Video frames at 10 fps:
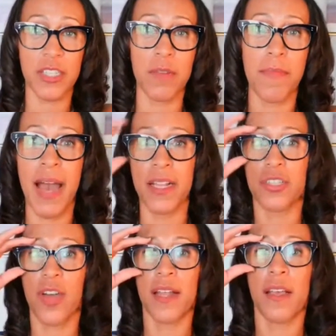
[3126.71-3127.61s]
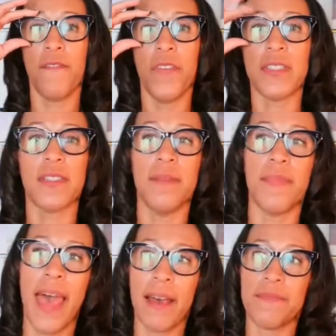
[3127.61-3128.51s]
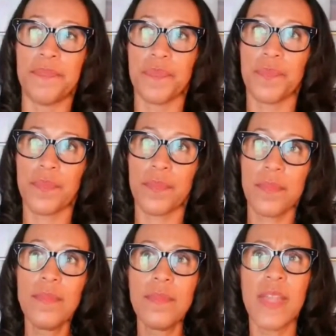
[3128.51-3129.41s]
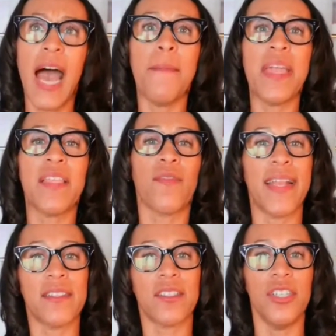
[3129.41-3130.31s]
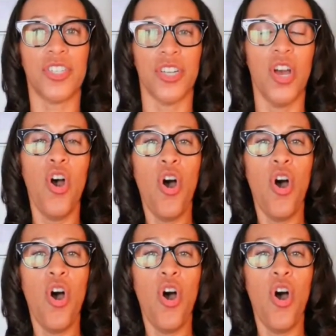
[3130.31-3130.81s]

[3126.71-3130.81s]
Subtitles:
their mind and try to convince them that I made the right decision?